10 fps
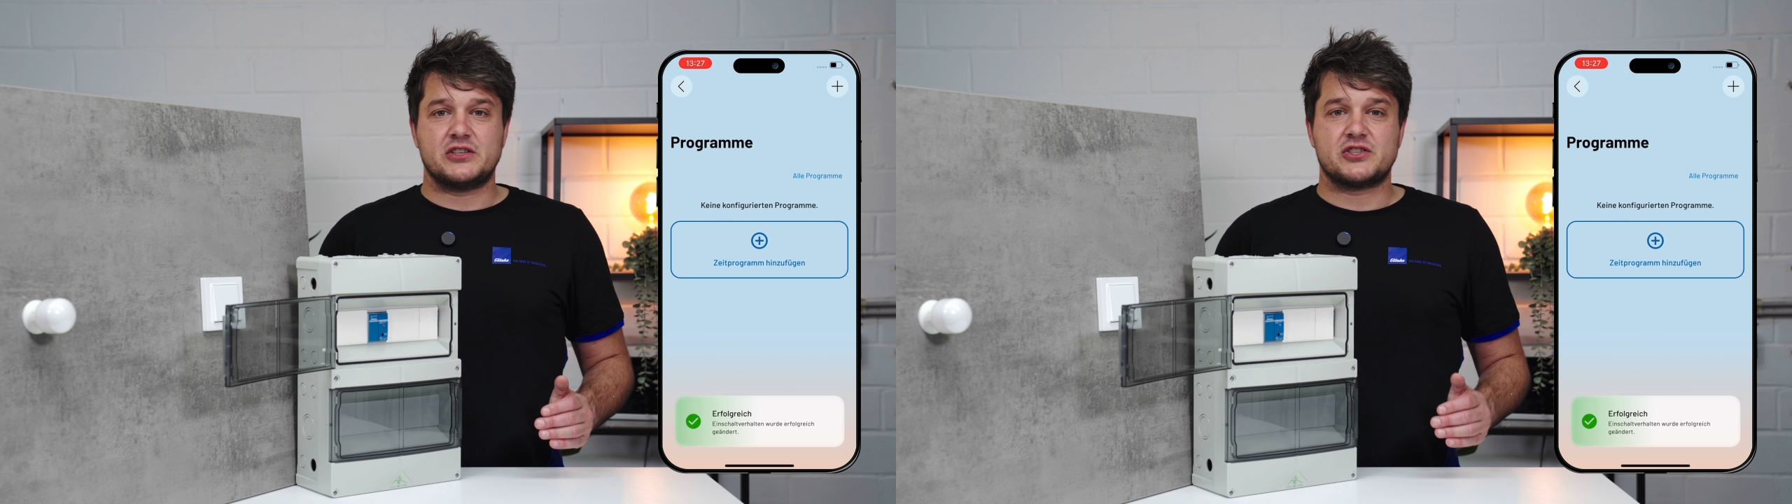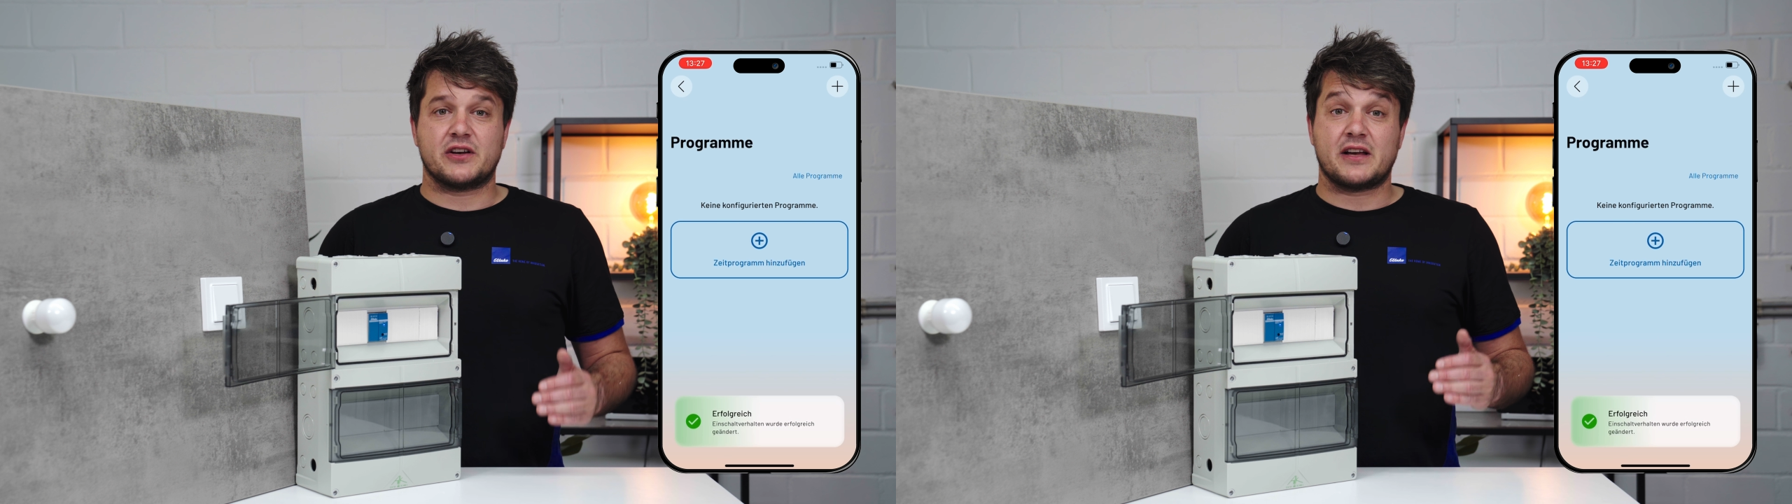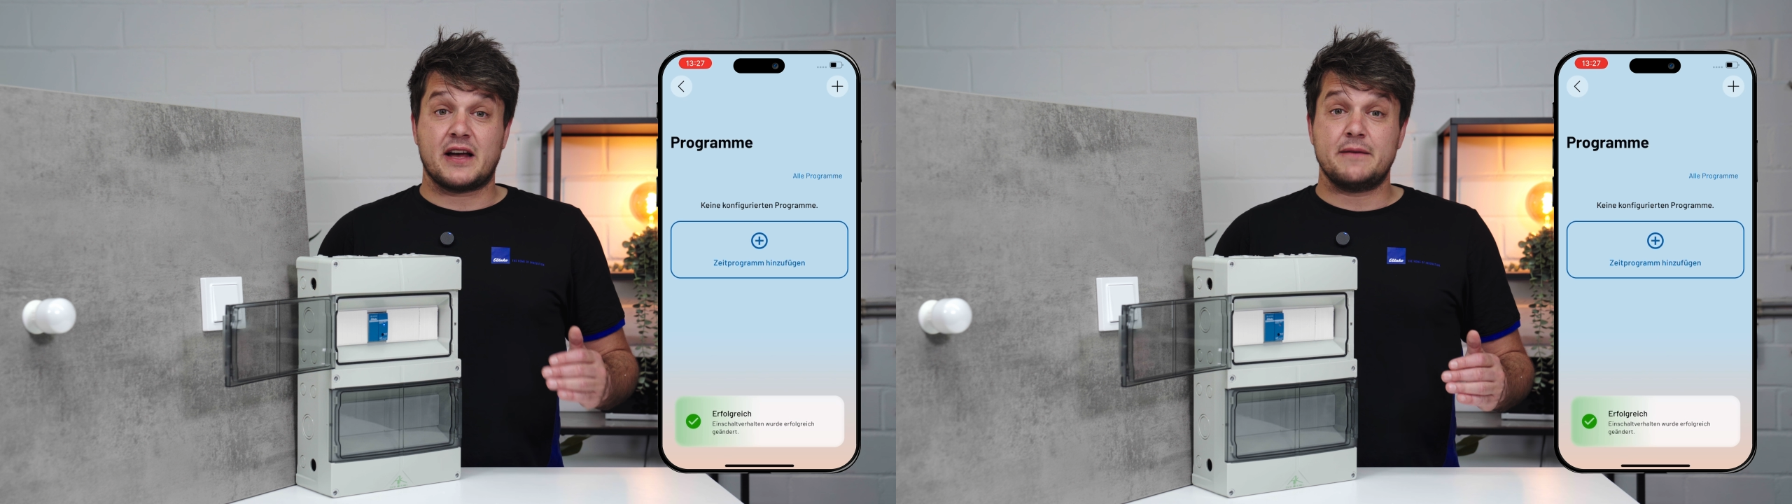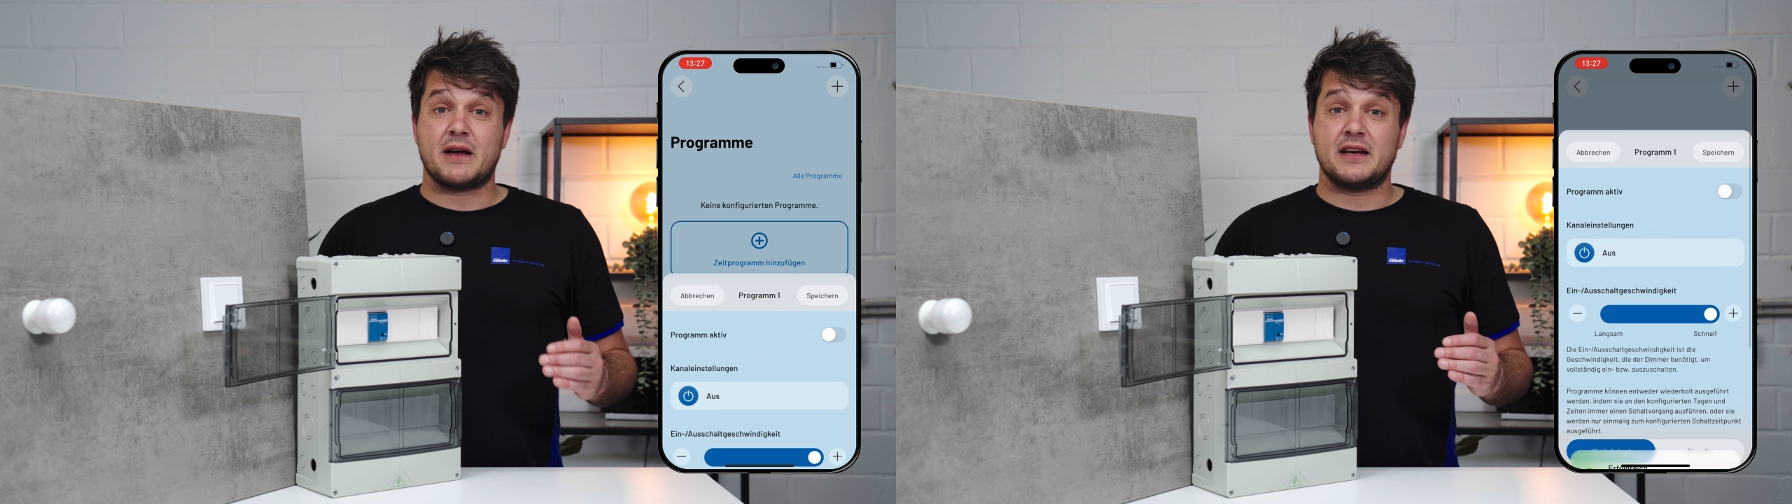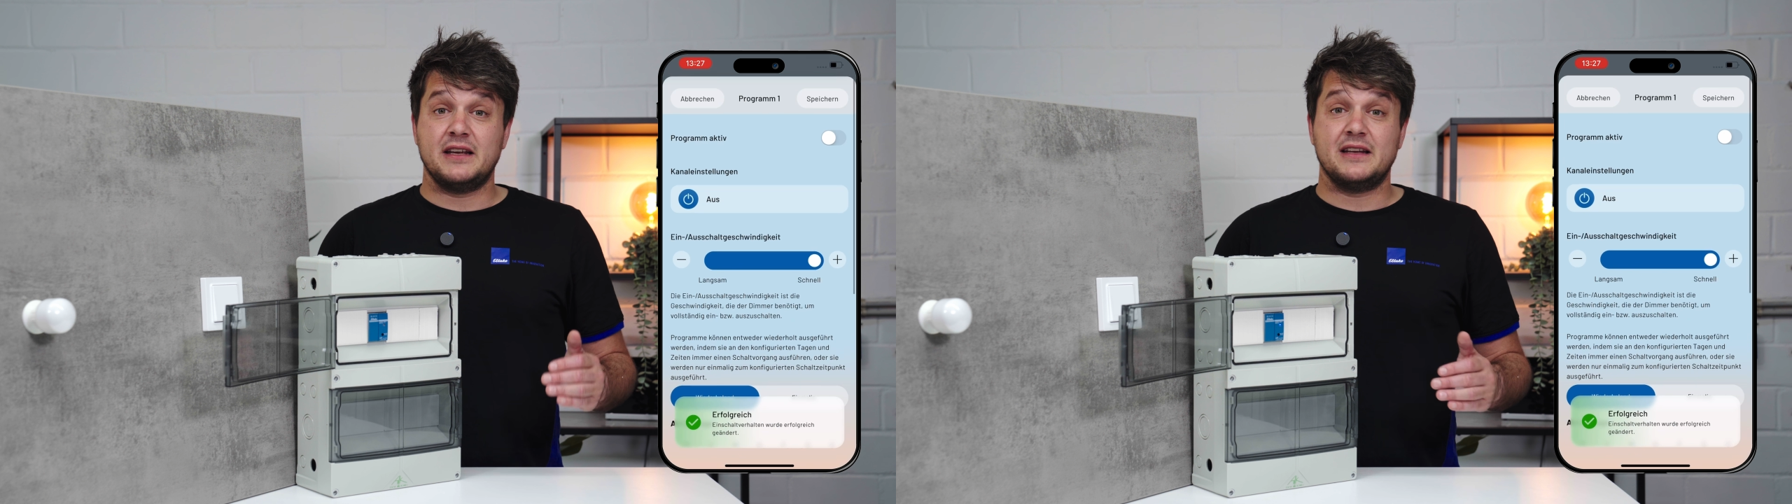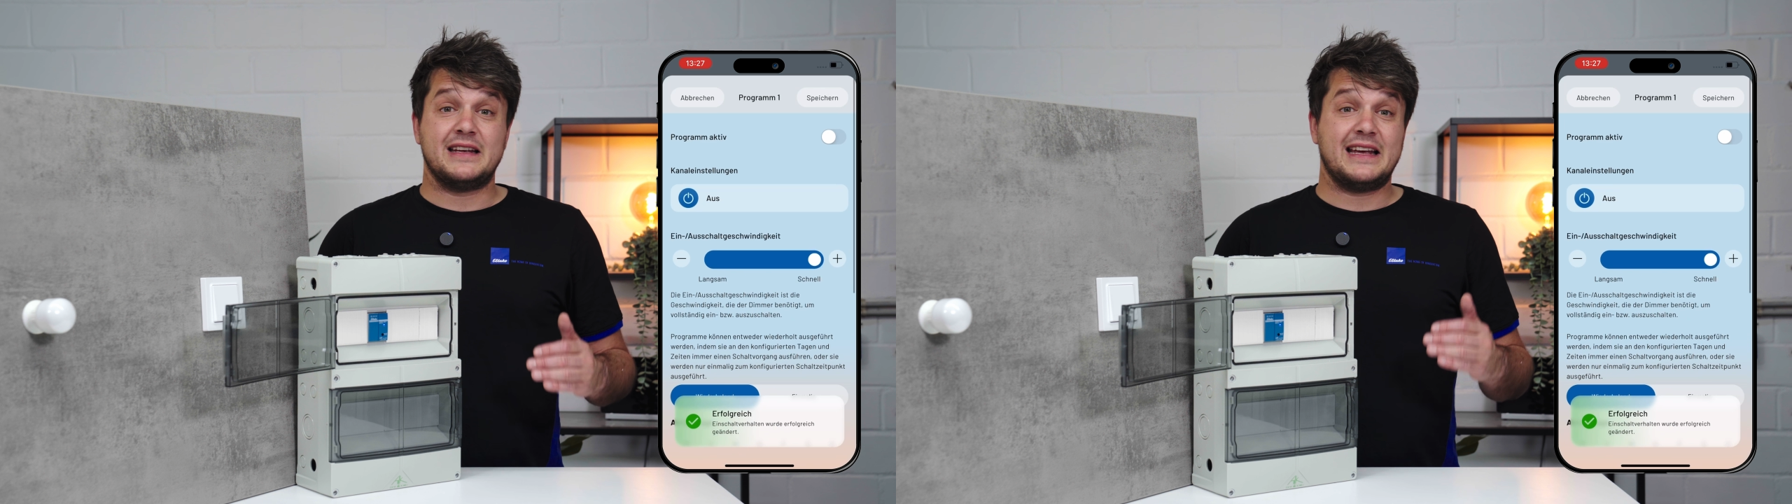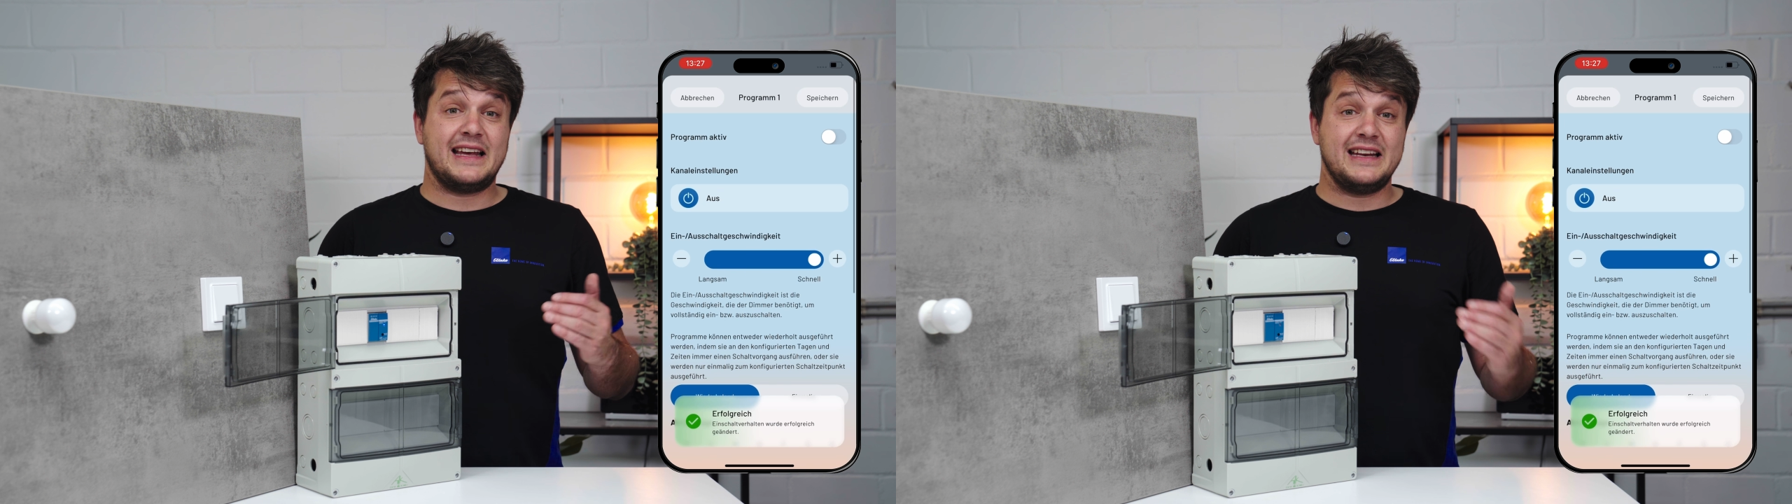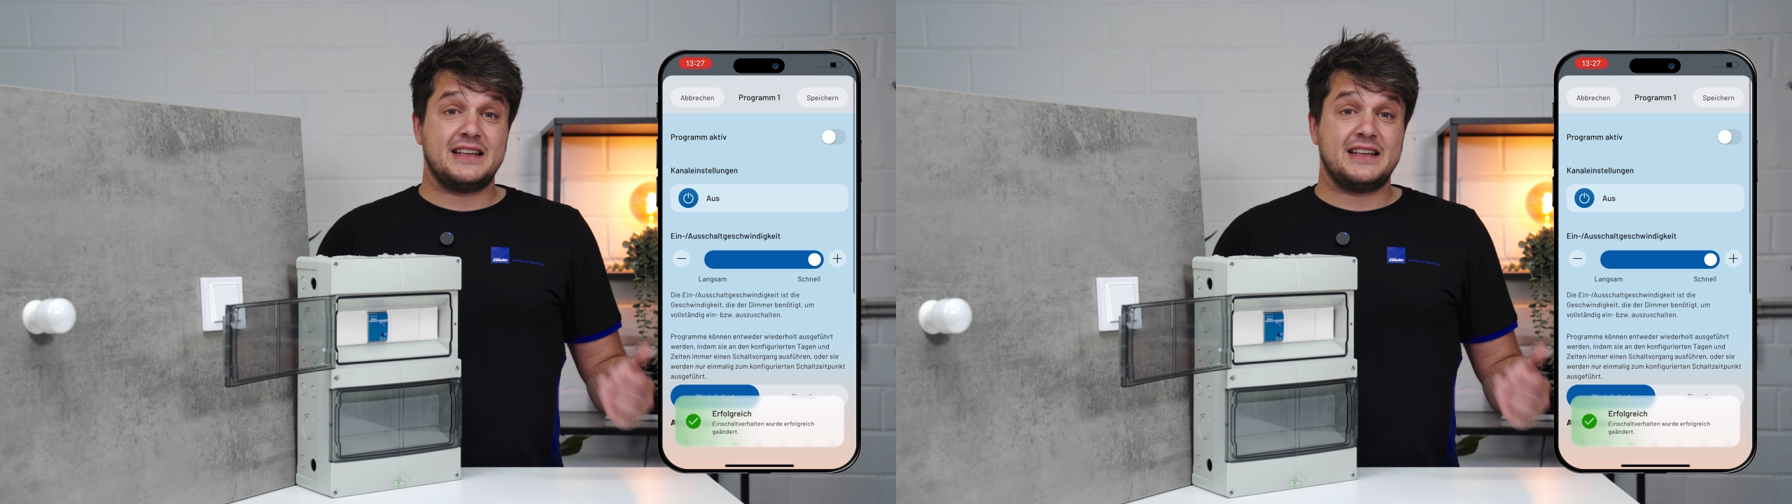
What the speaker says: is the integrated